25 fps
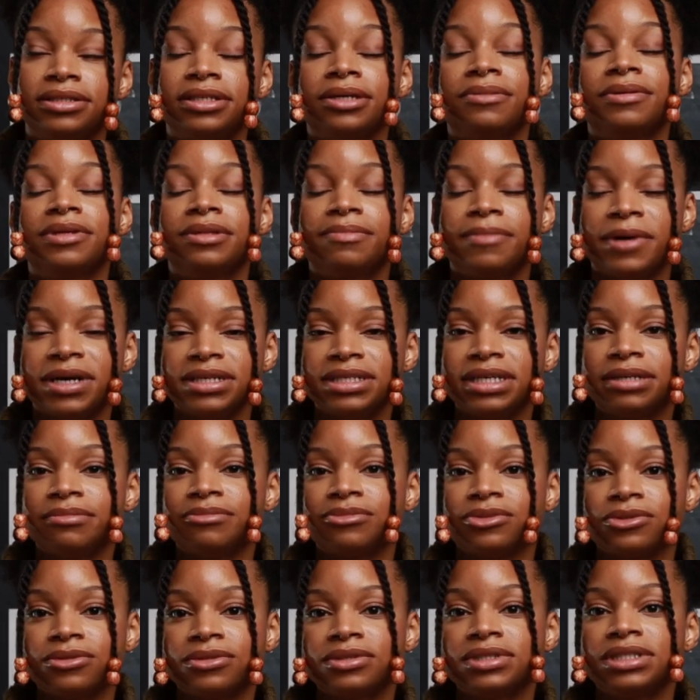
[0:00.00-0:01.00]
So with
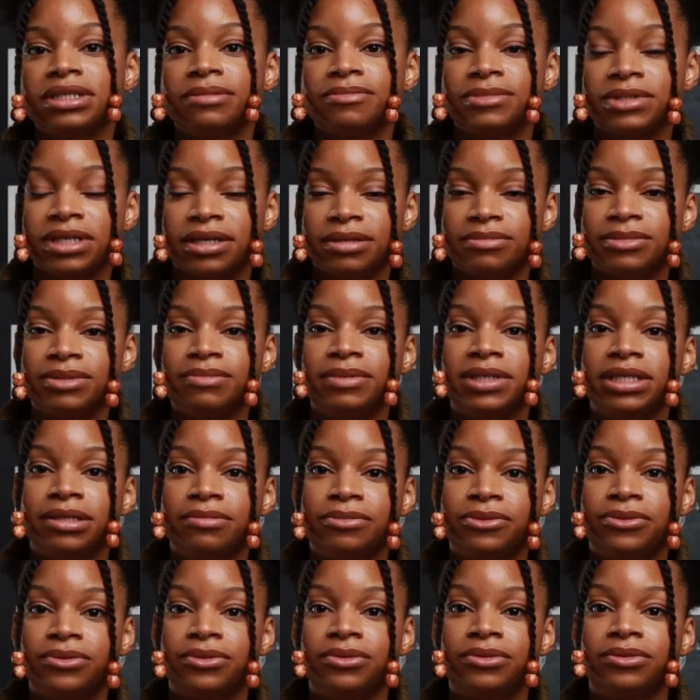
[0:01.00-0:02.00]
bitemporal, sometimes
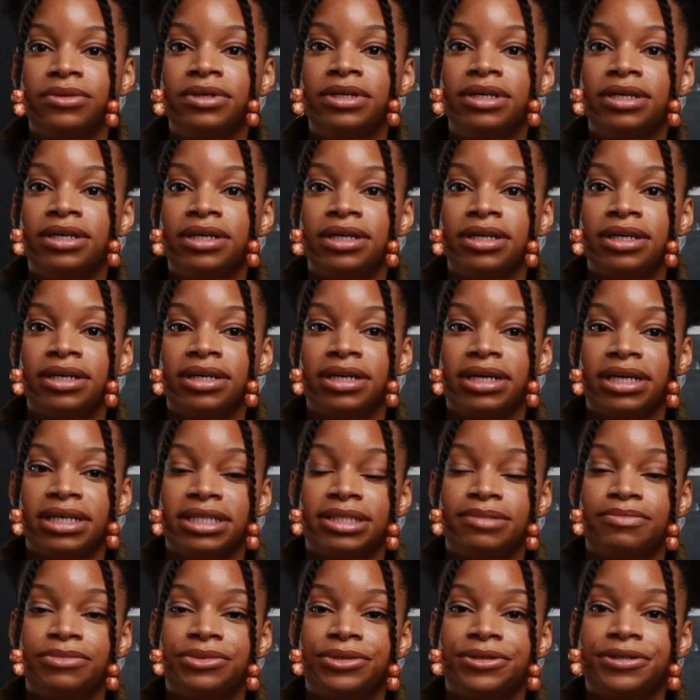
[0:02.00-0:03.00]
people
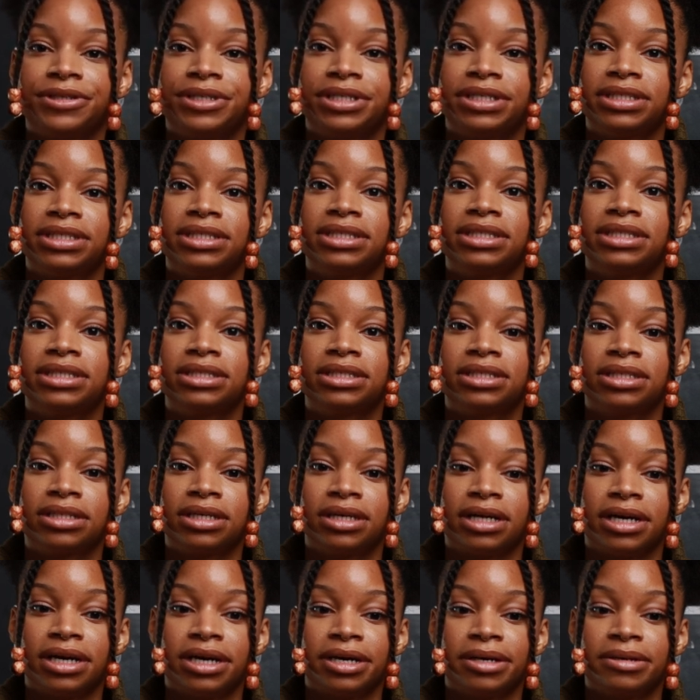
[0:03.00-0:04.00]
experience
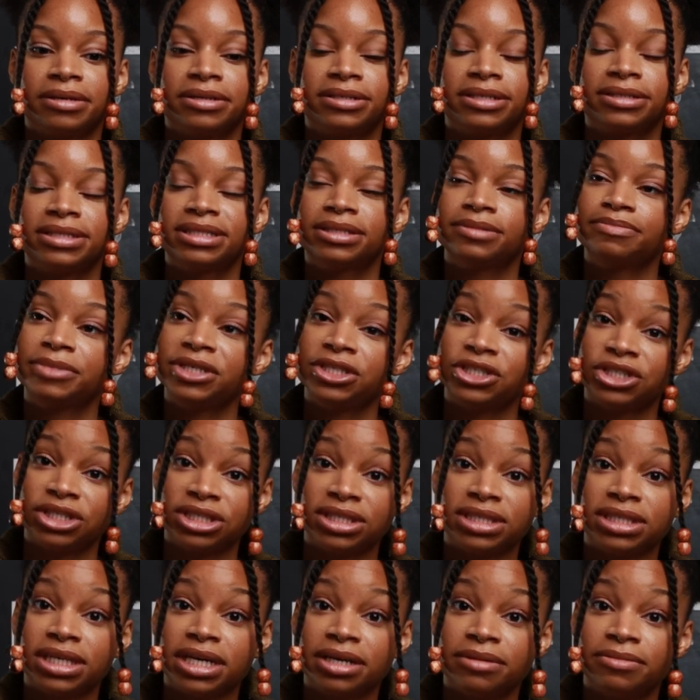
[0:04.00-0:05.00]
speech
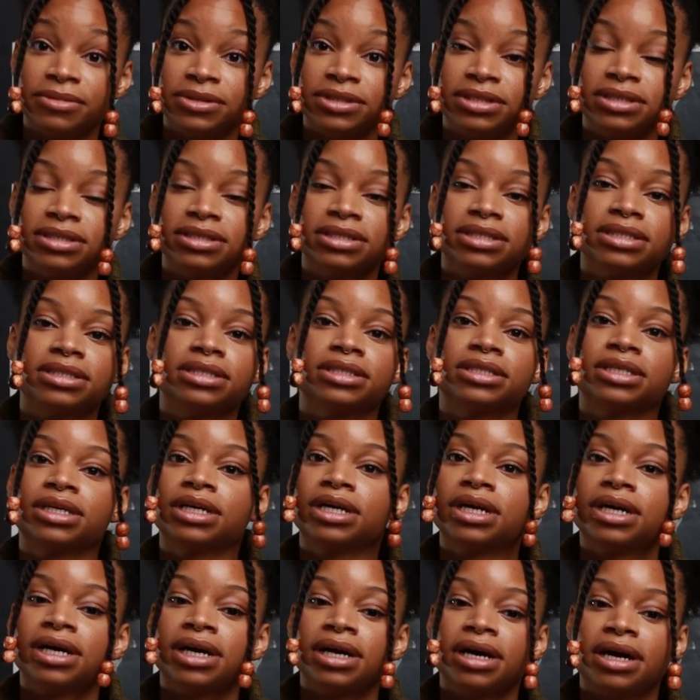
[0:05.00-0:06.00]
disturbance,
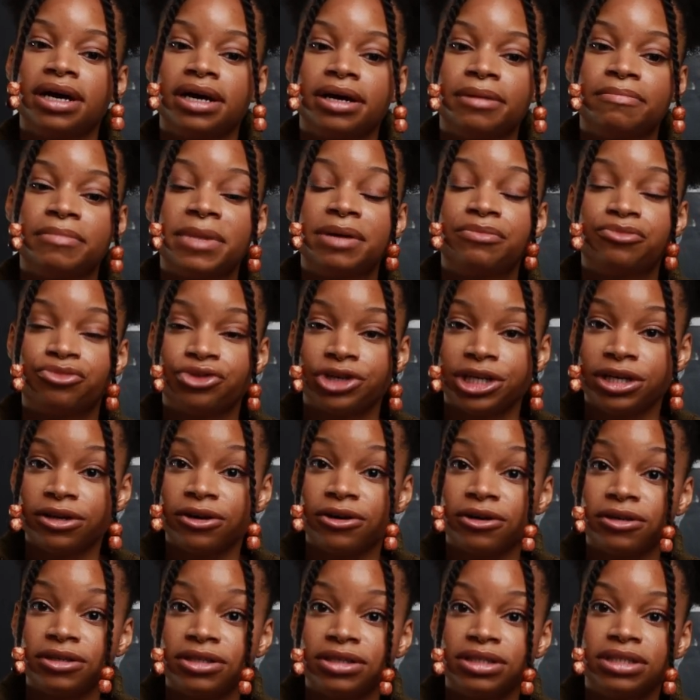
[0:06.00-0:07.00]
memory
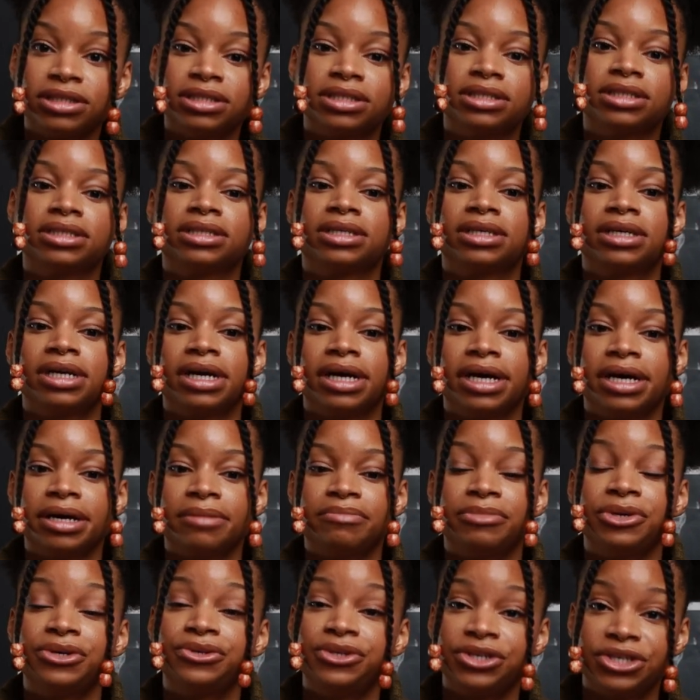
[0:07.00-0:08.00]
loss,
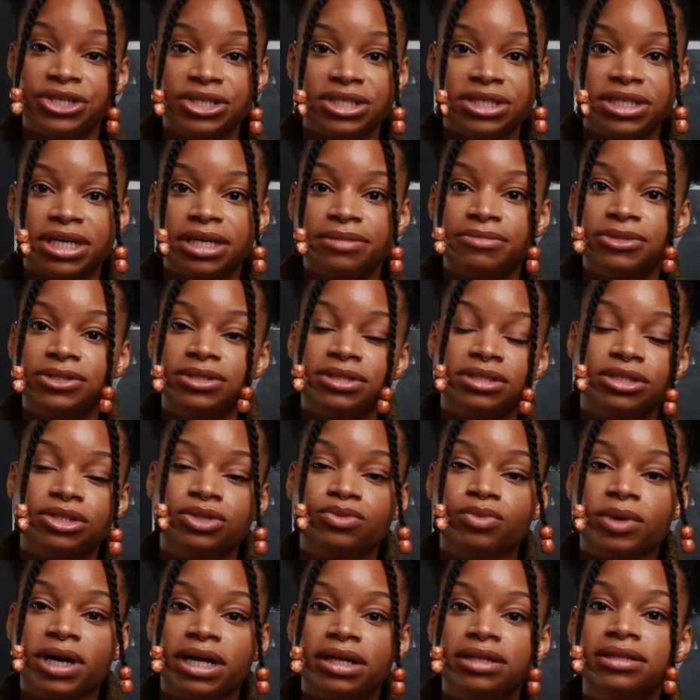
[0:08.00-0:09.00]
motor disturbance
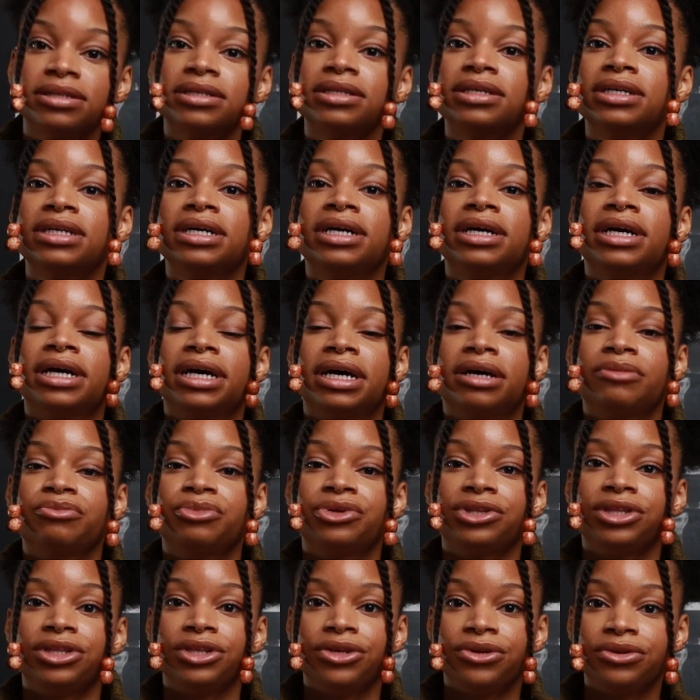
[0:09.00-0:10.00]
as well. And
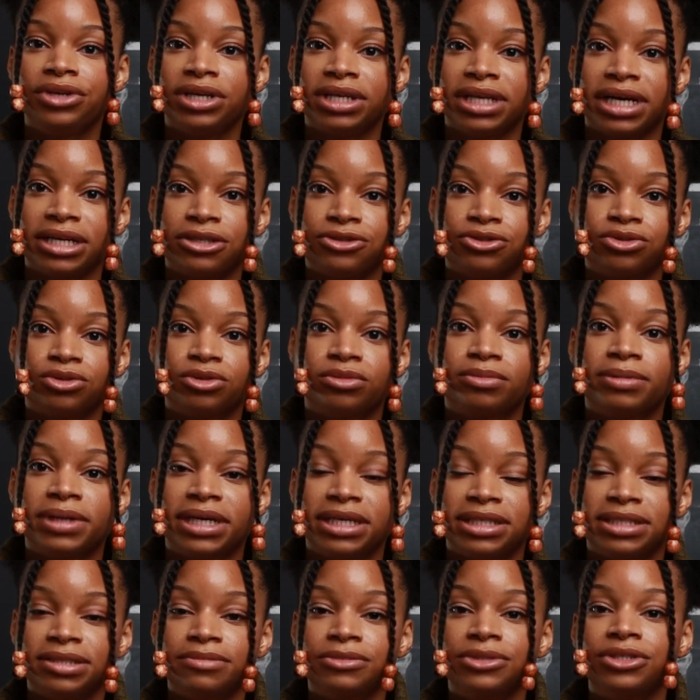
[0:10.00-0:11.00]
with unilateral
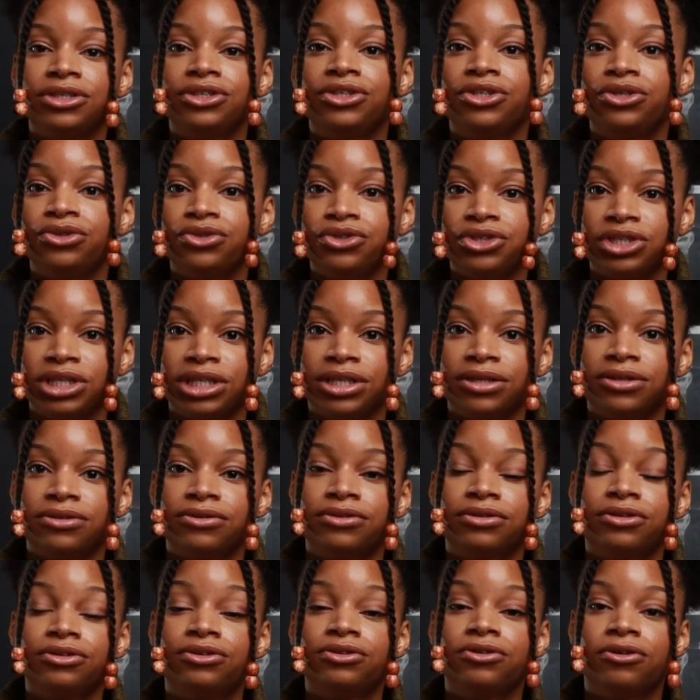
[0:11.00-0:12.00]
placement, usually
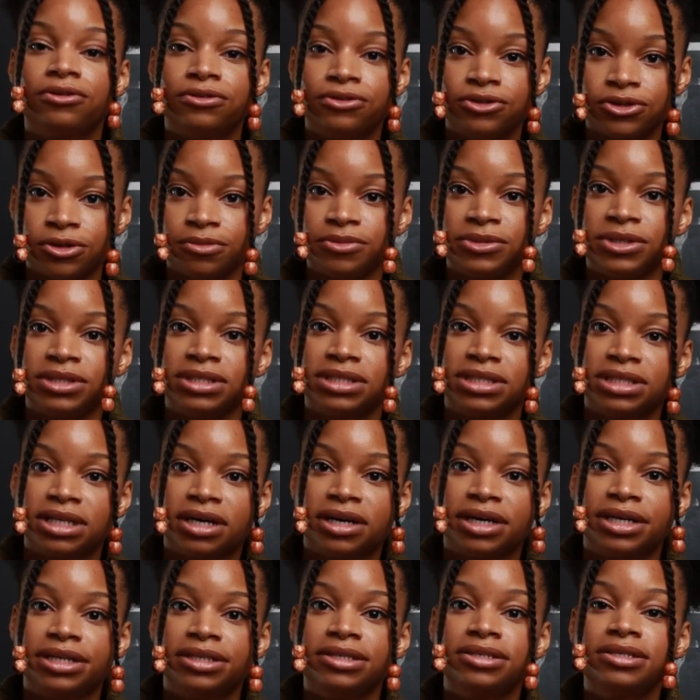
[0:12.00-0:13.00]
on the non-dominant
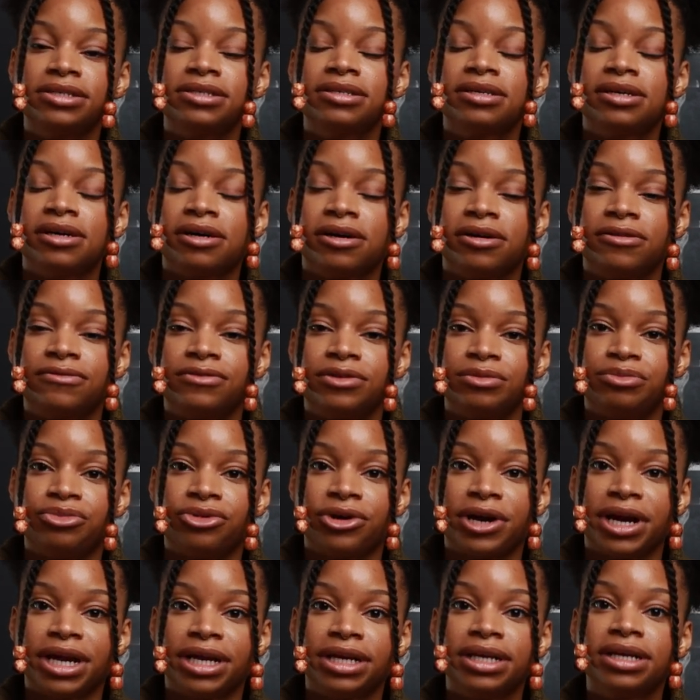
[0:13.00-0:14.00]
side of the
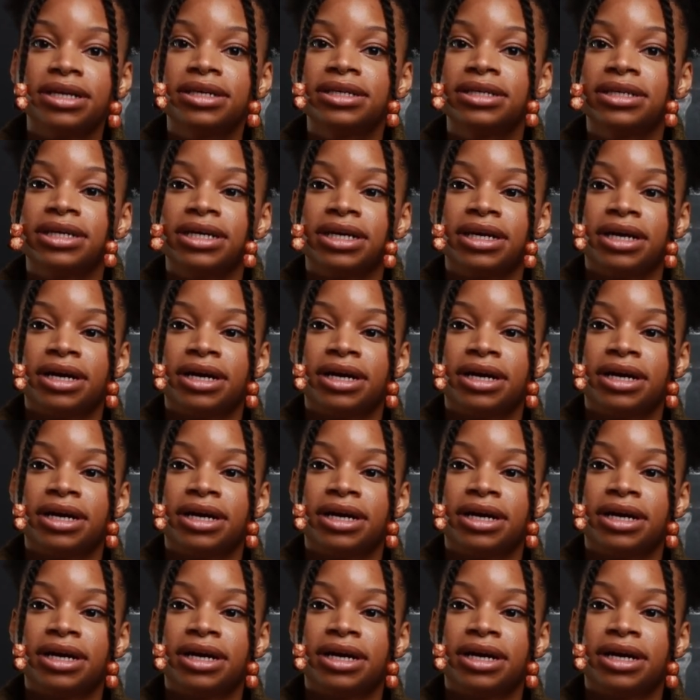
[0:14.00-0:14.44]
brain,